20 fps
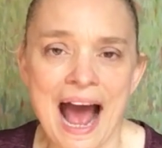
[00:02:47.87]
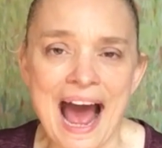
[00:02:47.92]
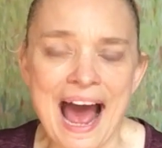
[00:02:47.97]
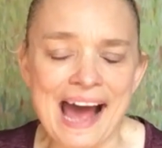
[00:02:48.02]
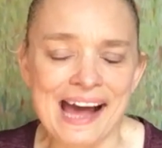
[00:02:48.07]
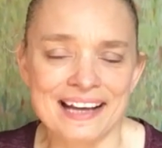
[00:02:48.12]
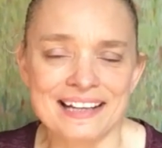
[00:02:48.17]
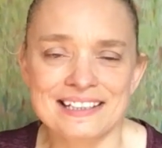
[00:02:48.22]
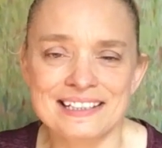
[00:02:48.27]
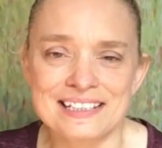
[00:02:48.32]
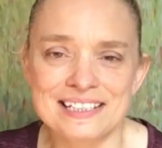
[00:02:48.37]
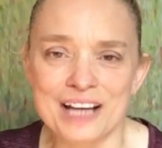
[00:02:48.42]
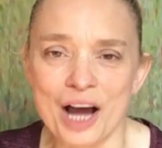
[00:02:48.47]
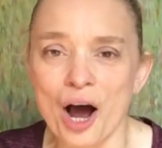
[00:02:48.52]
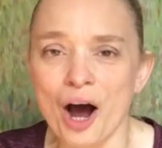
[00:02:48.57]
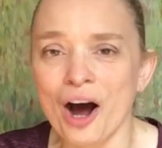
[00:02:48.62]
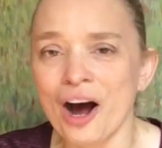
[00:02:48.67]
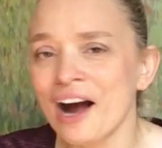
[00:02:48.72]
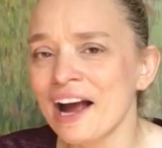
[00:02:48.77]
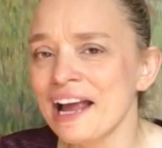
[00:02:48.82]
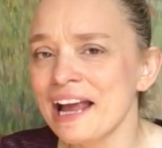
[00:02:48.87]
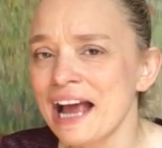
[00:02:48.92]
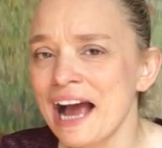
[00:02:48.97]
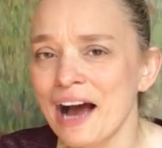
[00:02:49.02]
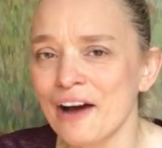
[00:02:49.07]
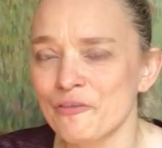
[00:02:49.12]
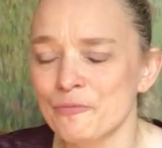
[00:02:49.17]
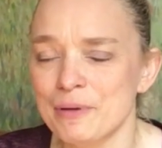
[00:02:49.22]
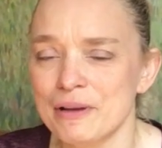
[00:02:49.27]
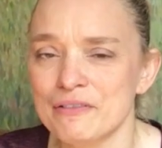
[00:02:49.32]
And I
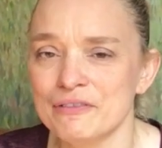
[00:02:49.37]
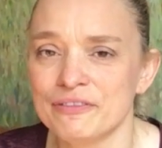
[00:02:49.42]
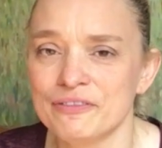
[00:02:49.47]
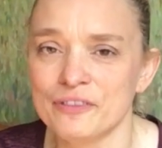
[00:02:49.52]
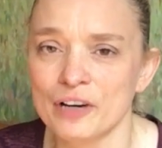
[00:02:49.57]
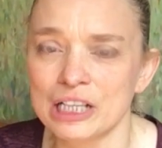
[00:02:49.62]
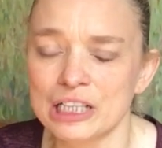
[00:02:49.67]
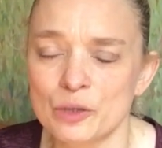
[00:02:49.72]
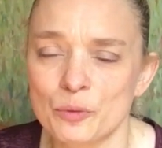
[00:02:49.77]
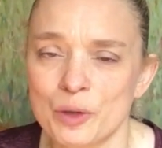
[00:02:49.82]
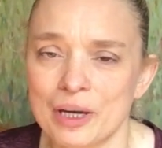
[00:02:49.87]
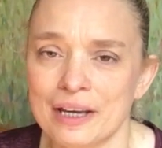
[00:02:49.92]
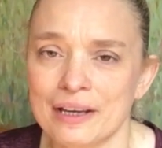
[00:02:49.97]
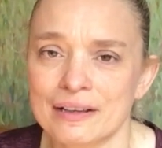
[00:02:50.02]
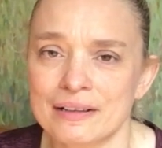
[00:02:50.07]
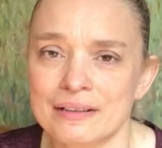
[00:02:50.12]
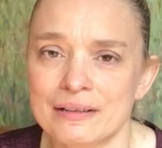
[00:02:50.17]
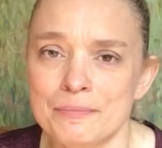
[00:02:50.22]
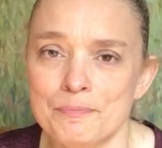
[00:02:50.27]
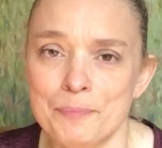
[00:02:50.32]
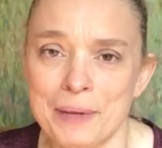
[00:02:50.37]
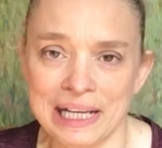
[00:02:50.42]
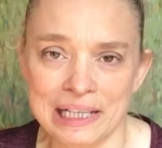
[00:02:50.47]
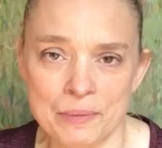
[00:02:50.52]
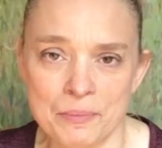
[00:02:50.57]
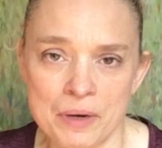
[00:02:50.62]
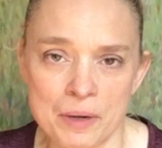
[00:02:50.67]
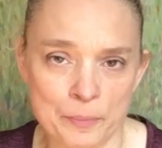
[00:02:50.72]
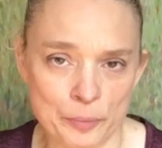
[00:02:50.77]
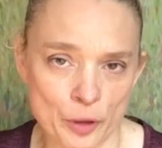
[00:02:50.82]
have been following Bella
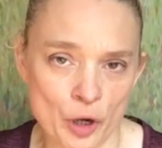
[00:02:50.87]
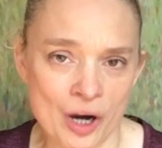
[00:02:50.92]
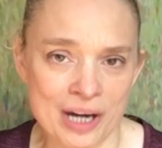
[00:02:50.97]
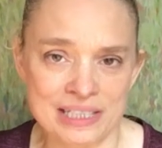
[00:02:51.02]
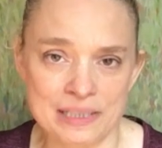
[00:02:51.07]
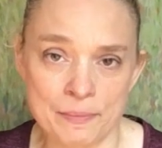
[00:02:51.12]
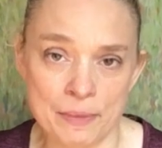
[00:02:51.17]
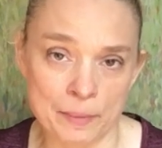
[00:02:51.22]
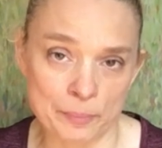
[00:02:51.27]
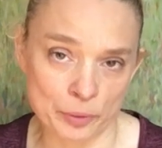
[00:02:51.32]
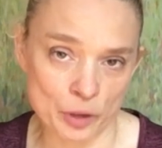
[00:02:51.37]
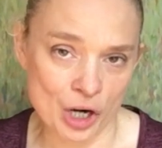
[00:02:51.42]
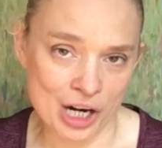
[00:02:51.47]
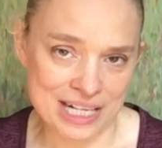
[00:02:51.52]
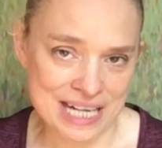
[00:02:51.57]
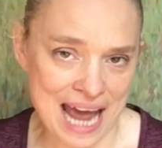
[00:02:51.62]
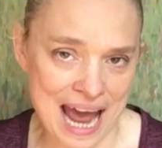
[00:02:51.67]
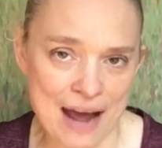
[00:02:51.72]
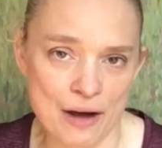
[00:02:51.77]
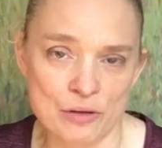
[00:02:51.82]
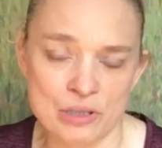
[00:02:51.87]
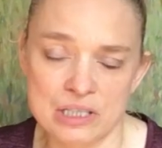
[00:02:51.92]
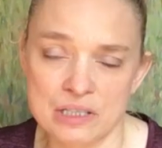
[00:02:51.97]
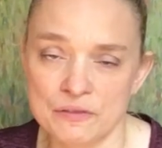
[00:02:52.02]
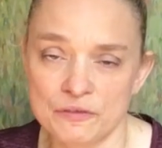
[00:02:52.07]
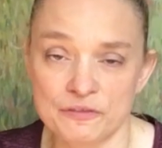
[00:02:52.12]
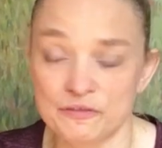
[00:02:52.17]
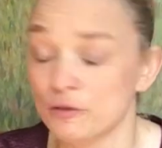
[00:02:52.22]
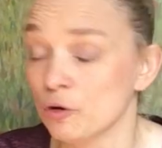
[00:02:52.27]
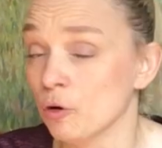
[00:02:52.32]
McBride and McBride House
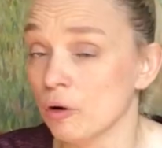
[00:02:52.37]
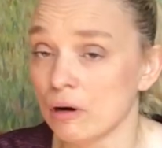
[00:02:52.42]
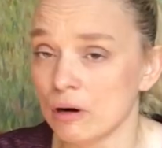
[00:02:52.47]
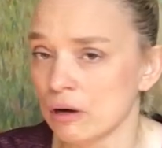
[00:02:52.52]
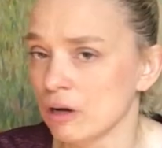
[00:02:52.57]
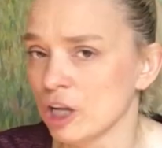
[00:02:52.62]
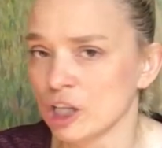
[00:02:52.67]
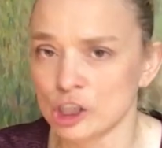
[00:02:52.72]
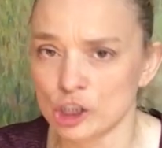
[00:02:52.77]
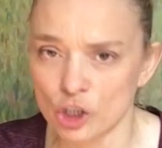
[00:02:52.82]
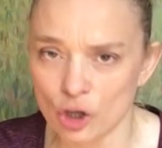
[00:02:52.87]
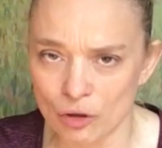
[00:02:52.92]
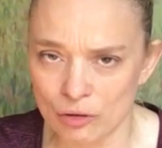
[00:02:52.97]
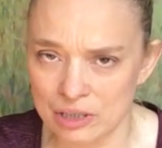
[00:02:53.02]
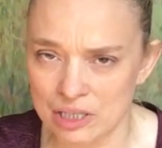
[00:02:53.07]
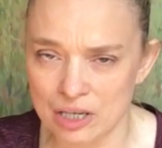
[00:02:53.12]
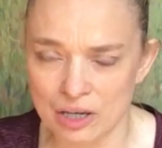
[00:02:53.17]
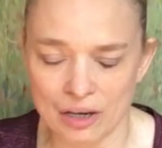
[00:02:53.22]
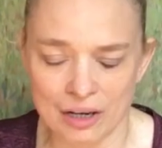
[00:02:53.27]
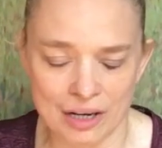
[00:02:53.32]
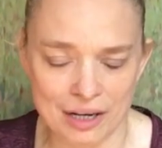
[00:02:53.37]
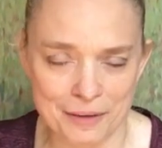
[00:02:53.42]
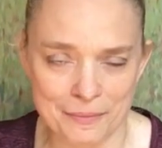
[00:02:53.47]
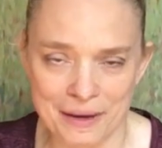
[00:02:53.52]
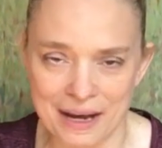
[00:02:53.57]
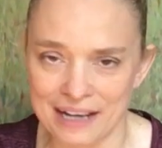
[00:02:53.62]
for a long time.